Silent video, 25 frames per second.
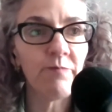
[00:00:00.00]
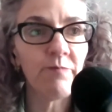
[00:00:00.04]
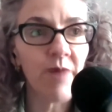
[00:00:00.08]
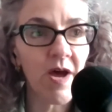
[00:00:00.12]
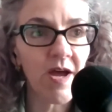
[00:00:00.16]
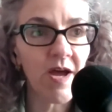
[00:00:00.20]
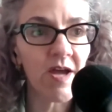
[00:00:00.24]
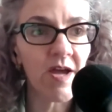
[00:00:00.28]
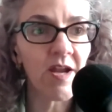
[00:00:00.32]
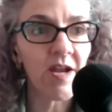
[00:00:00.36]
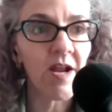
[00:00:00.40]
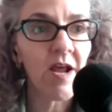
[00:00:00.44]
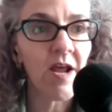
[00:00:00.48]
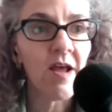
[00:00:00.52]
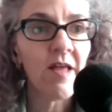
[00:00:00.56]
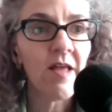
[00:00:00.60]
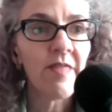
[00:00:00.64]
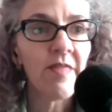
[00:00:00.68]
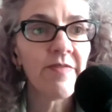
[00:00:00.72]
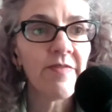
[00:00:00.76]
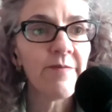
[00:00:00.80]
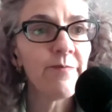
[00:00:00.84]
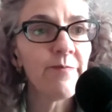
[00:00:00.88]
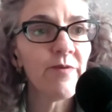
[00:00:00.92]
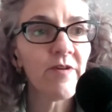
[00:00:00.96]
But
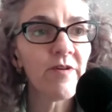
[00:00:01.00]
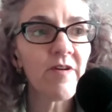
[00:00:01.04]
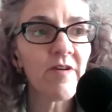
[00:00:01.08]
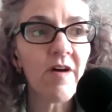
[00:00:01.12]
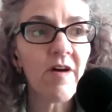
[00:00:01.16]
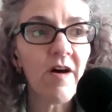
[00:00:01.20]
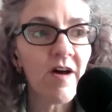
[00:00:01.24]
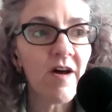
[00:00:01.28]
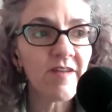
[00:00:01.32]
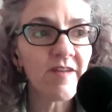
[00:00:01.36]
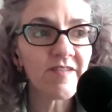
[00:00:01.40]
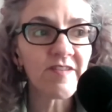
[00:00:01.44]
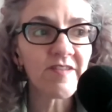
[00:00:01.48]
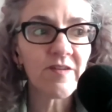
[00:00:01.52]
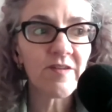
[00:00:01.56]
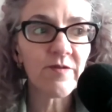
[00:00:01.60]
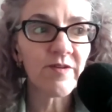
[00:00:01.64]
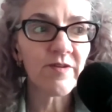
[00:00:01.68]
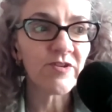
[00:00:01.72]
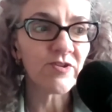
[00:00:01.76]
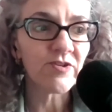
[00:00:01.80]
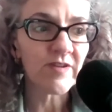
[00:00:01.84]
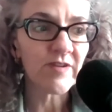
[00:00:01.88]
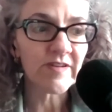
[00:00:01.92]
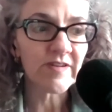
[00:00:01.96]
the book also
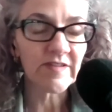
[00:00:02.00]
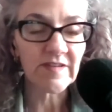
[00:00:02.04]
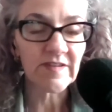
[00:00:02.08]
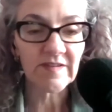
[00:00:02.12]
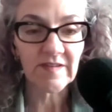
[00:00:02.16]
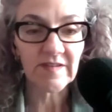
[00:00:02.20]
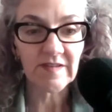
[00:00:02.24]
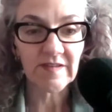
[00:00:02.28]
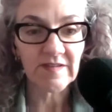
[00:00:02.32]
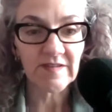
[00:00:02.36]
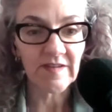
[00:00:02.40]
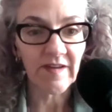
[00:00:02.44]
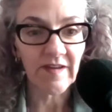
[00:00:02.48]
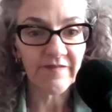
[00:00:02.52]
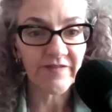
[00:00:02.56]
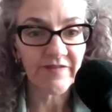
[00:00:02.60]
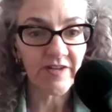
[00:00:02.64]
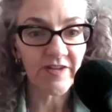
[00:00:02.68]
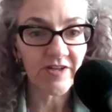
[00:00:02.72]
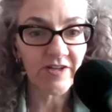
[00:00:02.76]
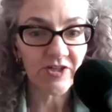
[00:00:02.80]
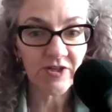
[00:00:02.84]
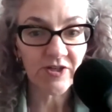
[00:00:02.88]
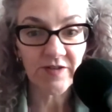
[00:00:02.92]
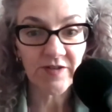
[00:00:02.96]
addresses itself
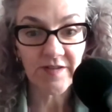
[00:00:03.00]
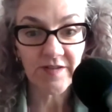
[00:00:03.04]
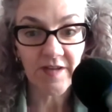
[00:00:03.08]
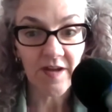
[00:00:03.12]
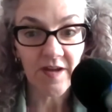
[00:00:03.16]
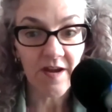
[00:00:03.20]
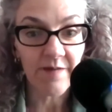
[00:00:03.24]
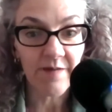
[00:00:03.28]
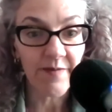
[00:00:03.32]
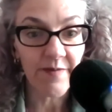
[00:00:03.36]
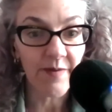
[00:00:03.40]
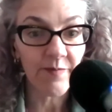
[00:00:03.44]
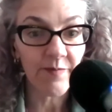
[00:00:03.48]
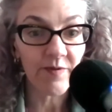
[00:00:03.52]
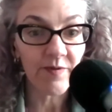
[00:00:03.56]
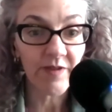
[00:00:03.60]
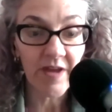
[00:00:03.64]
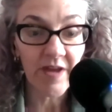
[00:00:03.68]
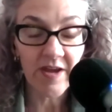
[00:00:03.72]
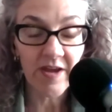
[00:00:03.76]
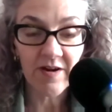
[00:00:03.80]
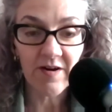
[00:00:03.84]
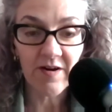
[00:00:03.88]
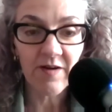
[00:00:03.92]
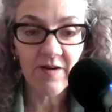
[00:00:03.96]
to issues that come up
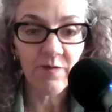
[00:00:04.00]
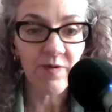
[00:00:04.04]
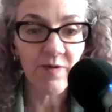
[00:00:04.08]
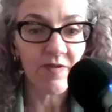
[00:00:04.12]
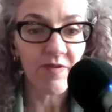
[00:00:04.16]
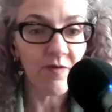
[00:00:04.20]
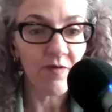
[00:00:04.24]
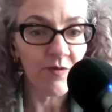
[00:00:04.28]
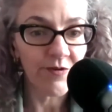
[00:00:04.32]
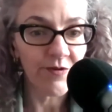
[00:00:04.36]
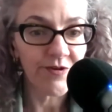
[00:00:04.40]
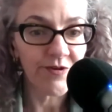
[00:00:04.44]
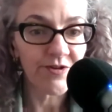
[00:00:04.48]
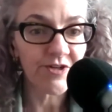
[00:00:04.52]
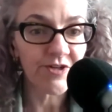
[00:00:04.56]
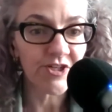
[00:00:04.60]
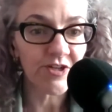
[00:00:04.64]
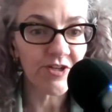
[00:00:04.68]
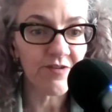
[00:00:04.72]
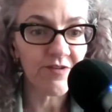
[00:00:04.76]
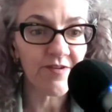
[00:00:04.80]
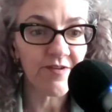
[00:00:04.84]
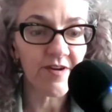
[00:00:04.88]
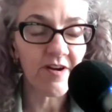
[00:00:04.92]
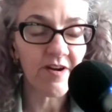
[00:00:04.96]
later with older
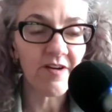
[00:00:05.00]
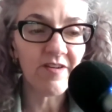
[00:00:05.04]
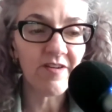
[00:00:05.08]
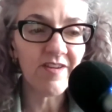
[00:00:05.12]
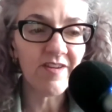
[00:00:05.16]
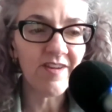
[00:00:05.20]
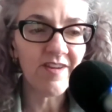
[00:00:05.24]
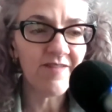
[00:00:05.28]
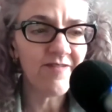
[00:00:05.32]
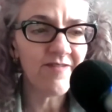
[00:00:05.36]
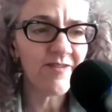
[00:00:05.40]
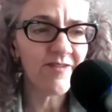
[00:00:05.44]
children or even